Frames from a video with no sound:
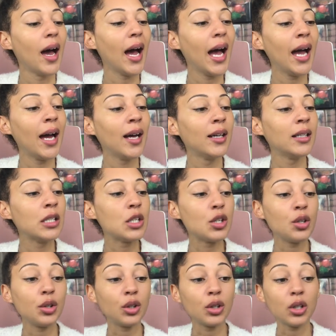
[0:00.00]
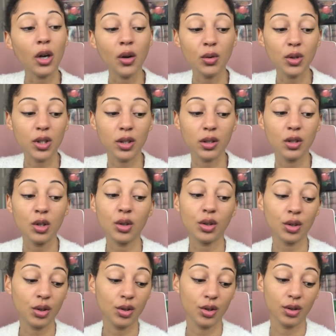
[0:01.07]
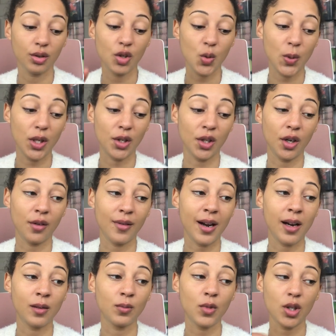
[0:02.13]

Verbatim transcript: And you could alter, you could switch it around,